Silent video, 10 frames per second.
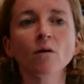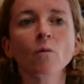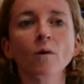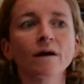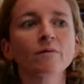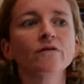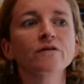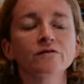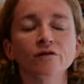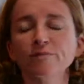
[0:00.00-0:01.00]
where will
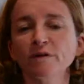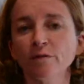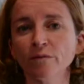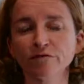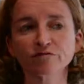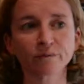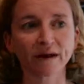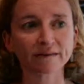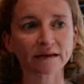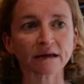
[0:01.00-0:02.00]
this loss be the most
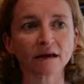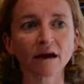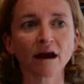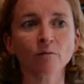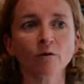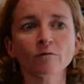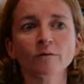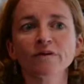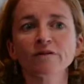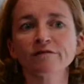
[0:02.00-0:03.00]
dramatic, and what
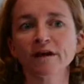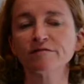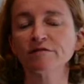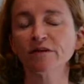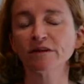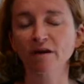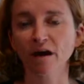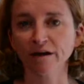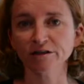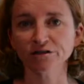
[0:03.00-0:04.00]
will be the status of the
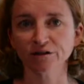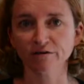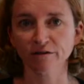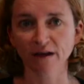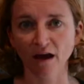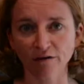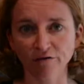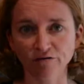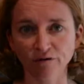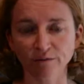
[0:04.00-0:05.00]
ice shelves and the
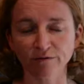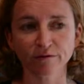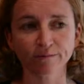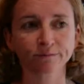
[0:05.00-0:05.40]
ice streams.